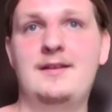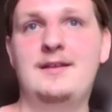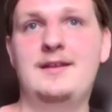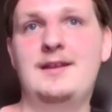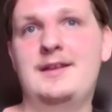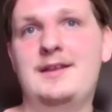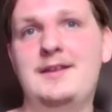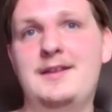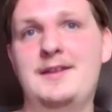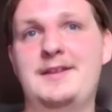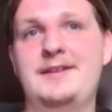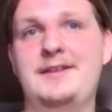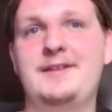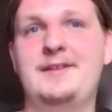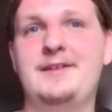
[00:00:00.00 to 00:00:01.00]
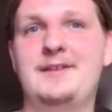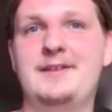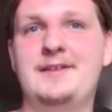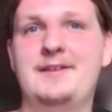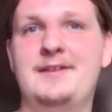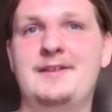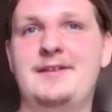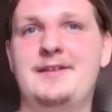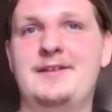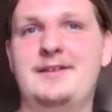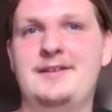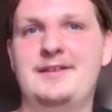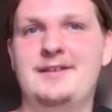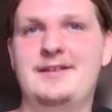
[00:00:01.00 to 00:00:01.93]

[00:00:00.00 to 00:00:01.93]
No one is speaking in this clip.